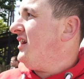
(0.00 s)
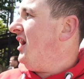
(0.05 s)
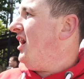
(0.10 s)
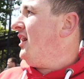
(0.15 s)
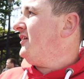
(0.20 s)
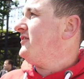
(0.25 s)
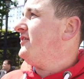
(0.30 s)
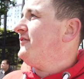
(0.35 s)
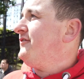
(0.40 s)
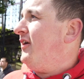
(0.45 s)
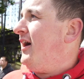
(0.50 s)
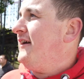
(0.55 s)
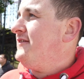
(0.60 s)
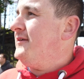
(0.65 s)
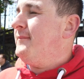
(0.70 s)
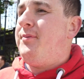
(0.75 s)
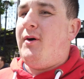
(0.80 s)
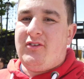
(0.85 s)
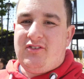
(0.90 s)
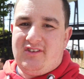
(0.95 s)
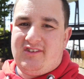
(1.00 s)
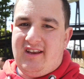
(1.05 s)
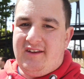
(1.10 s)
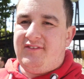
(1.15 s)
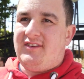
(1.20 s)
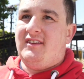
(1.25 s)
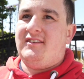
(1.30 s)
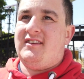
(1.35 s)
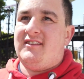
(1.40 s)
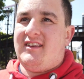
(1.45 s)
hard to find the
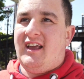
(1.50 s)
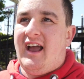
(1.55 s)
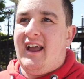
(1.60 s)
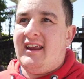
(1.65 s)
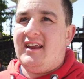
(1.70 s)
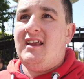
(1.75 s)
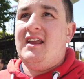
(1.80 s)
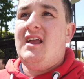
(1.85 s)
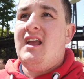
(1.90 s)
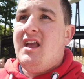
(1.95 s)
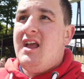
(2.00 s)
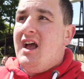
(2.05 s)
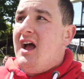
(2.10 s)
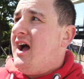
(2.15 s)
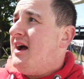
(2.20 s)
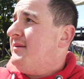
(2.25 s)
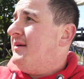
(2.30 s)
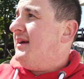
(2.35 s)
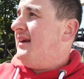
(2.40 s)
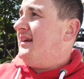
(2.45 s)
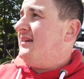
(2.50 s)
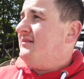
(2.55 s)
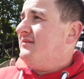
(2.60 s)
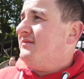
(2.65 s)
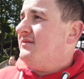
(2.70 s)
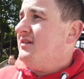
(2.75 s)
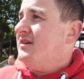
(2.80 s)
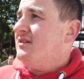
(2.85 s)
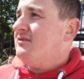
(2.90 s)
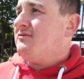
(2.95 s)
positives in today. I mean,
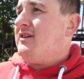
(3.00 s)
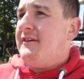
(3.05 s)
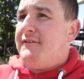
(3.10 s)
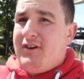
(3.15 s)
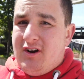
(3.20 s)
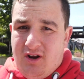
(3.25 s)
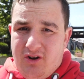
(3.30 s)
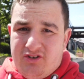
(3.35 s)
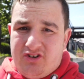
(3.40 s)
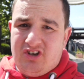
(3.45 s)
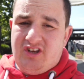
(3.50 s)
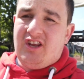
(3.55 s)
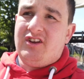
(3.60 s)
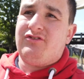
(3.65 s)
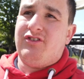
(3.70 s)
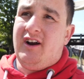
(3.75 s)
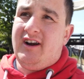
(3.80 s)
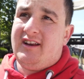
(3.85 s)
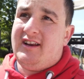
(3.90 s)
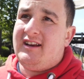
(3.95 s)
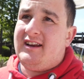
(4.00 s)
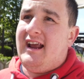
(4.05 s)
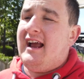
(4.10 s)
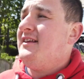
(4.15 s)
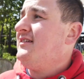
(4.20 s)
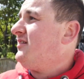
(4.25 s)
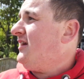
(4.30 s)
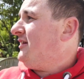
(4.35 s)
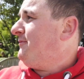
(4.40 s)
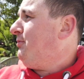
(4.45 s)
Revolution is running
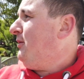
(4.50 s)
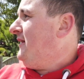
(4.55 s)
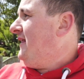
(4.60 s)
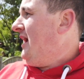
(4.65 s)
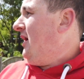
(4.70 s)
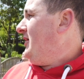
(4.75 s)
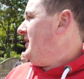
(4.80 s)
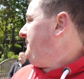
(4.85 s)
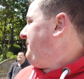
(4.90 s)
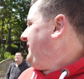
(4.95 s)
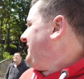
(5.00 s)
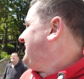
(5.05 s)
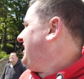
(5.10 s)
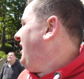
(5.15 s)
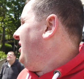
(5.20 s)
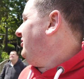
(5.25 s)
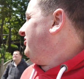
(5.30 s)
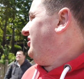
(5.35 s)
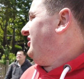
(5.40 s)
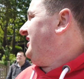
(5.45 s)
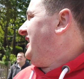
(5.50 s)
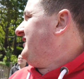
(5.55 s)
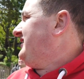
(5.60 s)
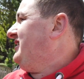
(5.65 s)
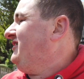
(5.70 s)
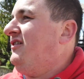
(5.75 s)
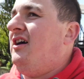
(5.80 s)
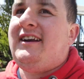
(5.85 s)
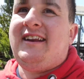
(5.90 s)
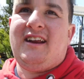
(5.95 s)
again, so that's probably the only big coaster that's
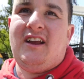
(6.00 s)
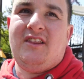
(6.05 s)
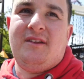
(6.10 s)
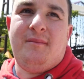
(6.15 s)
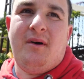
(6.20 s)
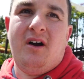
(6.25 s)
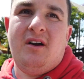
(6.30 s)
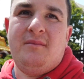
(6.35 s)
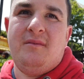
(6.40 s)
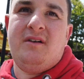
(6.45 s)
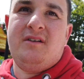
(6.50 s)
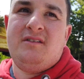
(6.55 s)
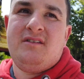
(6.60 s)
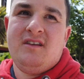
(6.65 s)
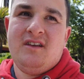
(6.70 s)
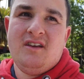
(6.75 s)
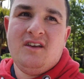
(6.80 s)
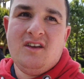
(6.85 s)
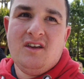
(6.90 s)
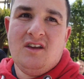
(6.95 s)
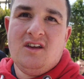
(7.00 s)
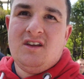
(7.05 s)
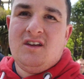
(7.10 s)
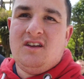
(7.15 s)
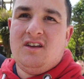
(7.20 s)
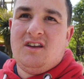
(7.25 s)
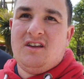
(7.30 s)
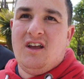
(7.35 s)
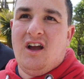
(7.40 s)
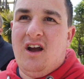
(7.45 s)
actually running at the moment.
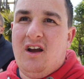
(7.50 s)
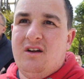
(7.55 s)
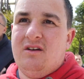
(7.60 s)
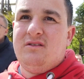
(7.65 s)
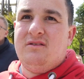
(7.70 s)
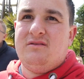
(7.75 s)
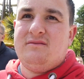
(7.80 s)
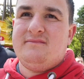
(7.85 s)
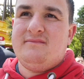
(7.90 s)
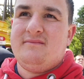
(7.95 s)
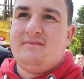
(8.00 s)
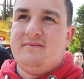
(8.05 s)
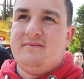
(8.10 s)
You know,